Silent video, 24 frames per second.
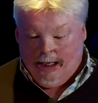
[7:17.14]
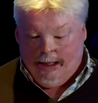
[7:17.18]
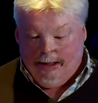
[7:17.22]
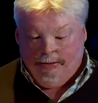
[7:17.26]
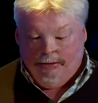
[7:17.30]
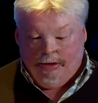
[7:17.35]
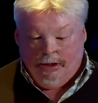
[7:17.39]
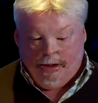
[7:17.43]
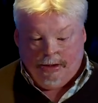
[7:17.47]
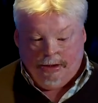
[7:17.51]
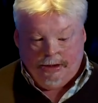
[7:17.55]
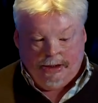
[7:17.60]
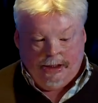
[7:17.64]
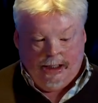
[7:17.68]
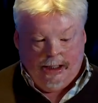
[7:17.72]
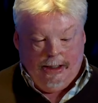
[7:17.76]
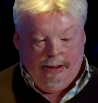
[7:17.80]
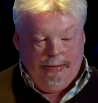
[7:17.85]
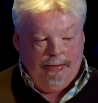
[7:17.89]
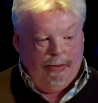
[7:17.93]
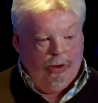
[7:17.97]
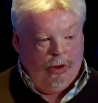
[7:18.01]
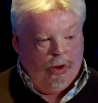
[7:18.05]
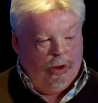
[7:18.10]
And I've got
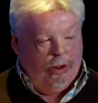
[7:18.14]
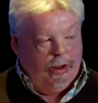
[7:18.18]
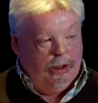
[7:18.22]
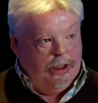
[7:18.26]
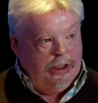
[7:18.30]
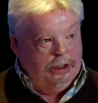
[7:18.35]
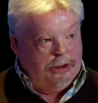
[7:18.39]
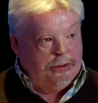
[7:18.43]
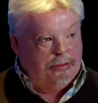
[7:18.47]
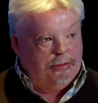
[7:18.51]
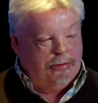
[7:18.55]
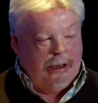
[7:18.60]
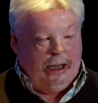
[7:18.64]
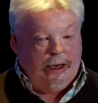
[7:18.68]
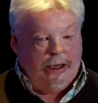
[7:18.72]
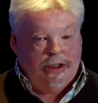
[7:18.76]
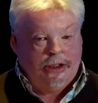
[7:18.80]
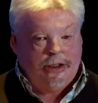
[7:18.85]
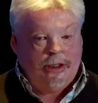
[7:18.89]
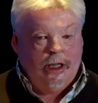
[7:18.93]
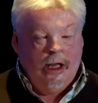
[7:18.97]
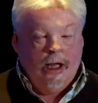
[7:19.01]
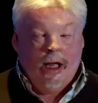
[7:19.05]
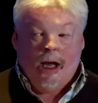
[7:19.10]
all these
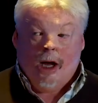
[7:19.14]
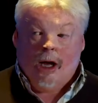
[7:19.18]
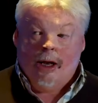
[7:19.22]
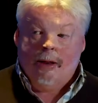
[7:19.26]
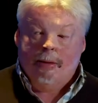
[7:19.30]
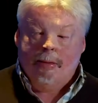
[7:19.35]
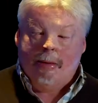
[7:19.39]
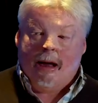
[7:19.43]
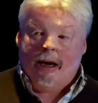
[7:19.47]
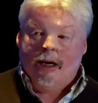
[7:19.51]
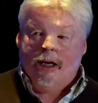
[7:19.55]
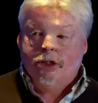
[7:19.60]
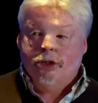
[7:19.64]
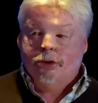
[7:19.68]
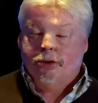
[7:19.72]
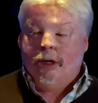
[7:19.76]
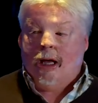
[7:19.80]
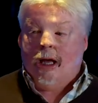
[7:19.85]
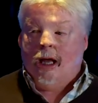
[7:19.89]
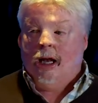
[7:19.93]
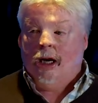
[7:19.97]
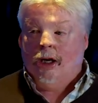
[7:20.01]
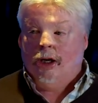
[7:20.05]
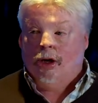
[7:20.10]
bandages. And the
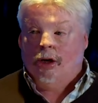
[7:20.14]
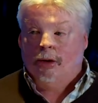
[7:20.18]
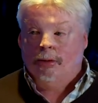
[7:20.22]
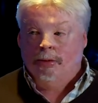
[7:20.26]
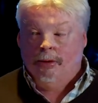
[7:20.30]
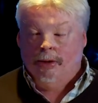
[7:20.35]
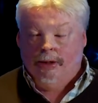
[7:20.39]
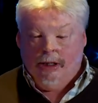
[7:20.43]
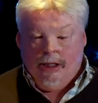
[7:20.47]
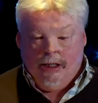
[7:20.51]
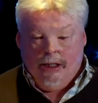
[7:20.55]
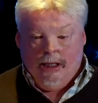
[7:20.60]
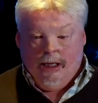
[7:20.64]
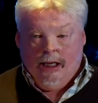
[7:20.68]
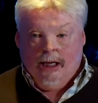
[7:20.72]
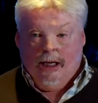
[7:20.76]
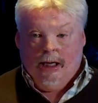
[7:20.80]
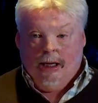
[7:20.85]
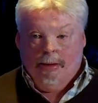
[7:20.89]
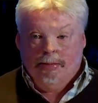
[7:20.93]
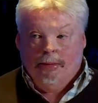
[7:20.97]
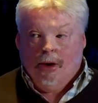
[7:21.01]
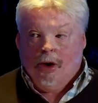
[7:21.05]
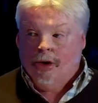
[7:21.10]
bandages are held on with
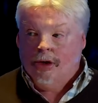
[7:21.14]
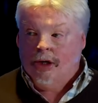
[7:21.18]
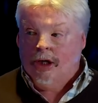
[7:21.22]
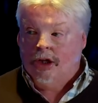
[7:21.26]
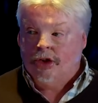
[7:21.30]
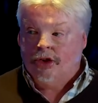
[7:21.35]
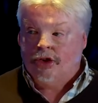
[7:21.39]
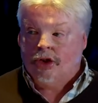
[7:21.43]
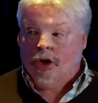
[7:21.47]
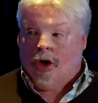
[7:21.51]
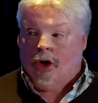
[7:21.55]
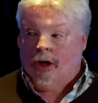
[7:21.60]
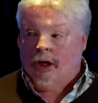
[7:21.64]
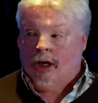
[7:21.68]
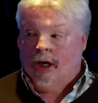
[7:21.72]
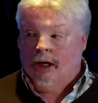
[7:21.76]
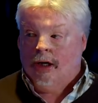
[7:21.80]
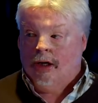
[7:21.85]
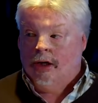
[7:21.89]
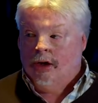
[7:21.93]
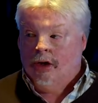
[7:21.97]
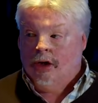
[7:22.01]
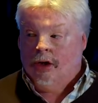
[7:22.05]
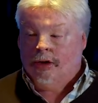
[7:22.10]
a body
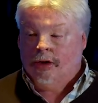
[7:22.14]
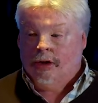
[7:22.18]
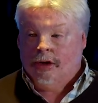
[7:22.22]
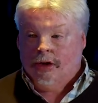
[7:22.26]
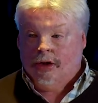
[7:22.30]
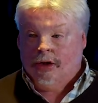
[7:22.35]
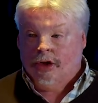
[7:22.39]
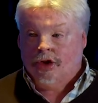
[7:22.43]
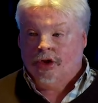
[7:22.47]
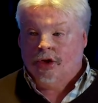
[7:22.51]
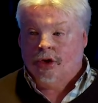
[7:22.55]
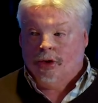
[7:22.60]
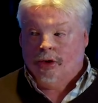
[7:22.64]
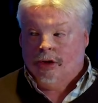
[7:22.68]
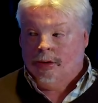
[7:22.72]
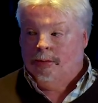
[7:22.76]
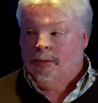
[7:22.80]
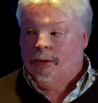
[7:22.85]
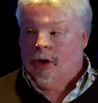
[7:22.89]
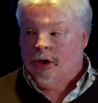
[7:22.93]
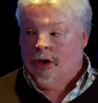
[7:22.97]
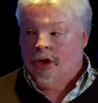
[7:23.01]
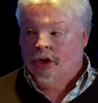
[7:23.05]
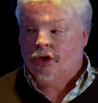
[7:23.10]
stocking, not the
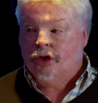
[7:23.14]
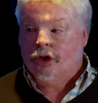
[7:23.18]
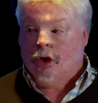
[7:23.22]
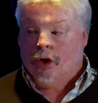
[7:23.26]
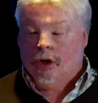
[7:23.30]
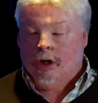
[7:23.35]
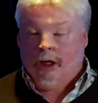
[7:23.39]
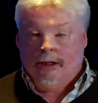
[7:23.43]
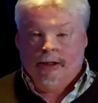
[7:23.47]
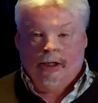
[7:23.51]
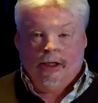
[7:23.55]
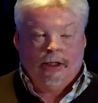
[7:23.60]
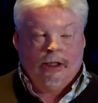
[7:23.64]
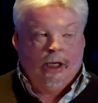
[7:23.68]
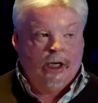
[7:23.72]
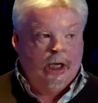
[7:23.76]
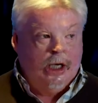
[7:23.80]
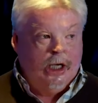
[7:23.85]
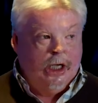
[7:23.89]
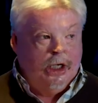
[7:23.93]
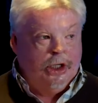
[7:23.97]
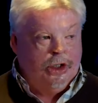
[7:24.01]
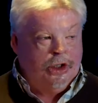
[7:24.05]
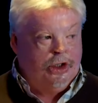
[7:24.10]
sort of body stocking that
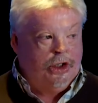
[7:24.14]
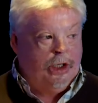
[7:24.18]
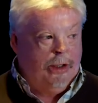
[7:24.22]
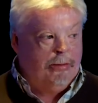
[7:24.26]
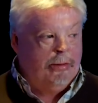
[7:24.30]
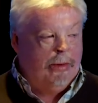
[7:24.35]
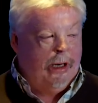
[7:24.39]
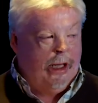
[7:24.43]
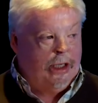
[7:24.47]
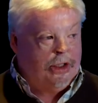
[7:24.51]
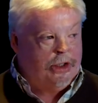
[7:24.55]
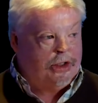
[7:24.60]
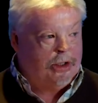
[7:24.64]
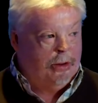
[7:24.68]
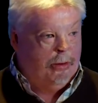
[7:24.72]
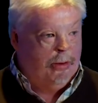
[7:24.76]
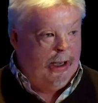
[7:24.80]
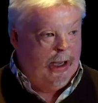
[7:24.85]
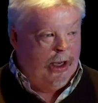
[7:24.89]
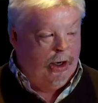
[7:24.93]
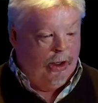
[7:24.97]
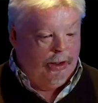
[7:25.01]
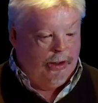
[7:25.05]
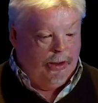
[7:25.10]
Jim likes
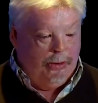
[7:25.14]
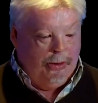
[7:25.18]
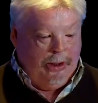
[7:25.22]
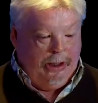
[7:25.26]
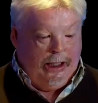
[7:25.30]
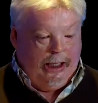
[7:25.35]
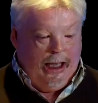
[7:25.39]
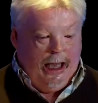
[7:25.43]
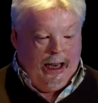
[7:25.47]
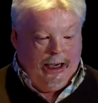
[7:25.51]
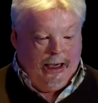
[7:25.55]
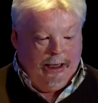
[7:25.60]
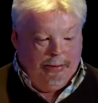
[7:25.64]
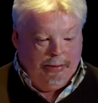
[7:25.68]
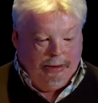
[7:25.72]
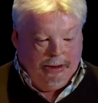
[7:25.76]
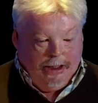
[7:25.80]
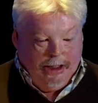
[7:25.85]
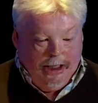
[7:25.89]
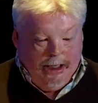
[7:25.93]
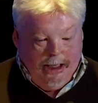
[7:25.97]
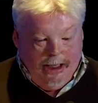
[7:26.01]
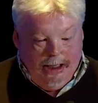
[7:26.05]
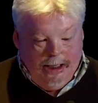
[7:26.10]
to wear on the weekend,
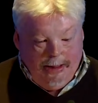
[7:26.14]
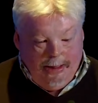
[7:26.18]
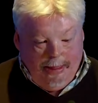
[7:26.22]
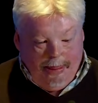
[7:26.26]
but